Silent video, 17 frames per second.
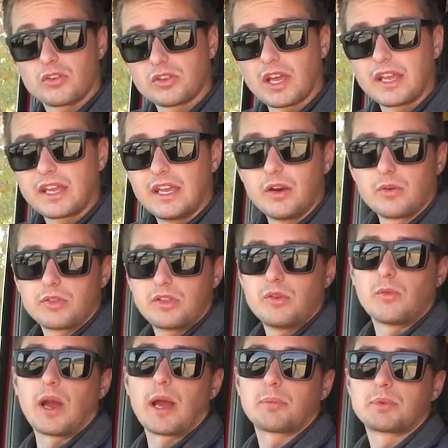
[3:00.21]
like here with the
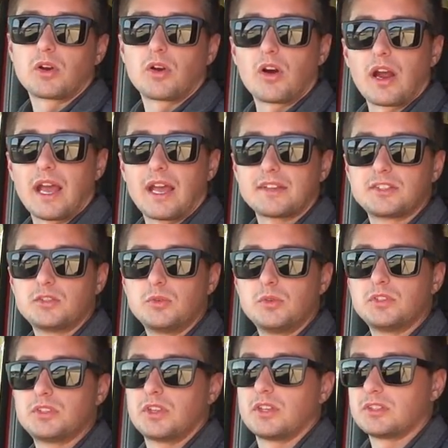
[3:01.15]
Raptor R has to do
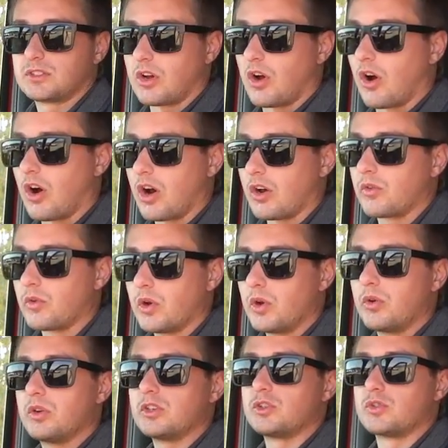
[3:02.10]
with its
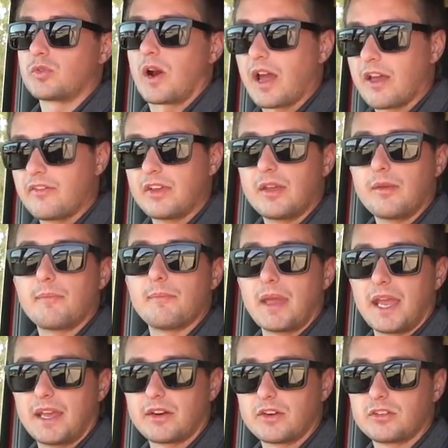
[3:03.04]
on-road driving
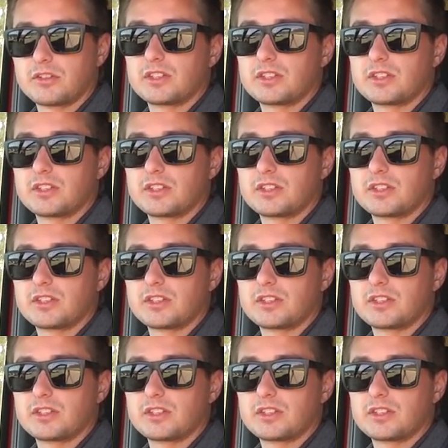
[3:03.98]
manners,